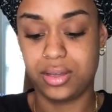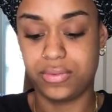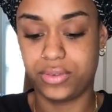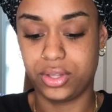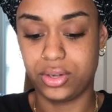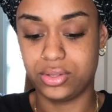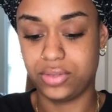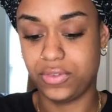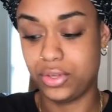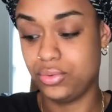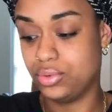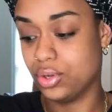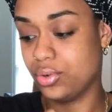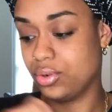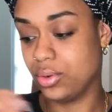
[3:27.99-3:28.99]
For those of you
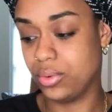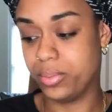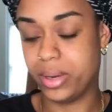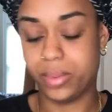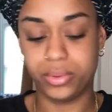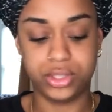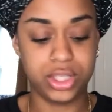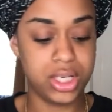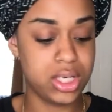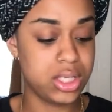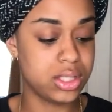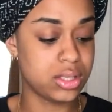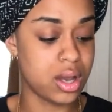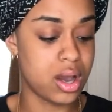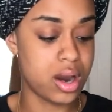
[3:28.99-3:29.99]
who don't know what
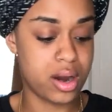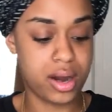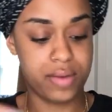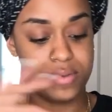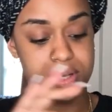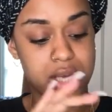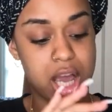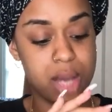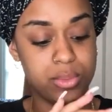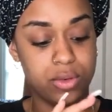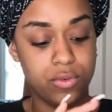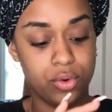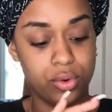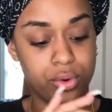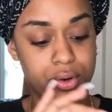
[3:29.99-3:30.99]
pepperoncinis are, every time
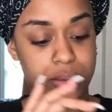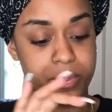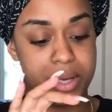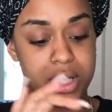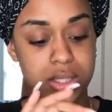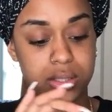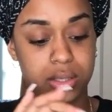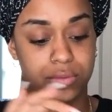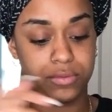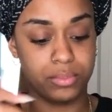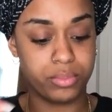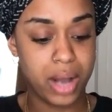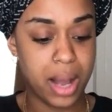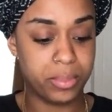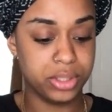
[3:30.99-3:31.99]
you ordered a pizza
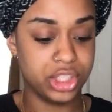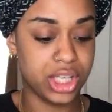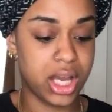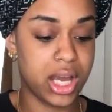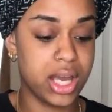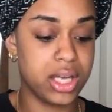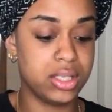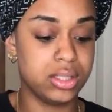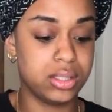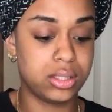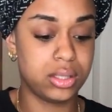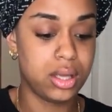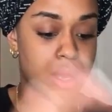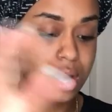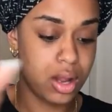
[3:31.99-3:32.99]
from Papa
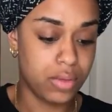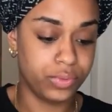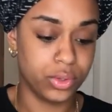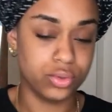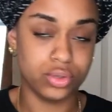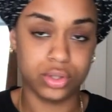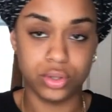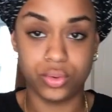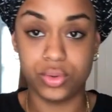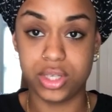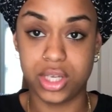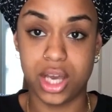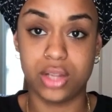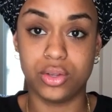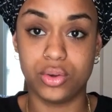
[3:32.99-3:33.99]
John's, those little
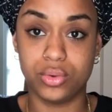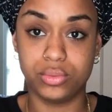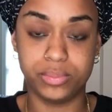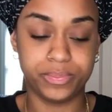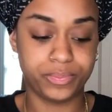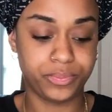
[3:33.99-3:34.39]
yellow